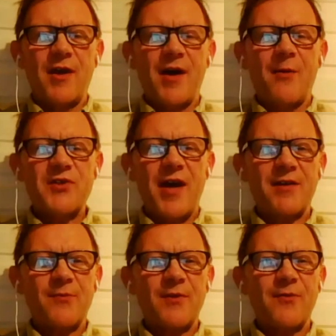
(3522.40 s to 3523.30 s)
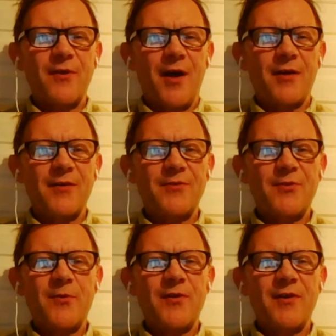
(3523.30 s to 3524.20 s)
our chat
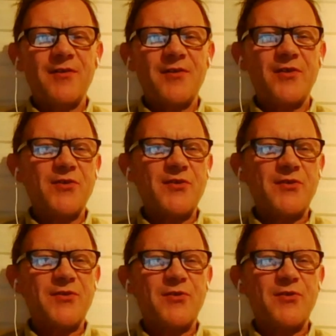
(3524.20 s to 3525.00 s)
during Indigenous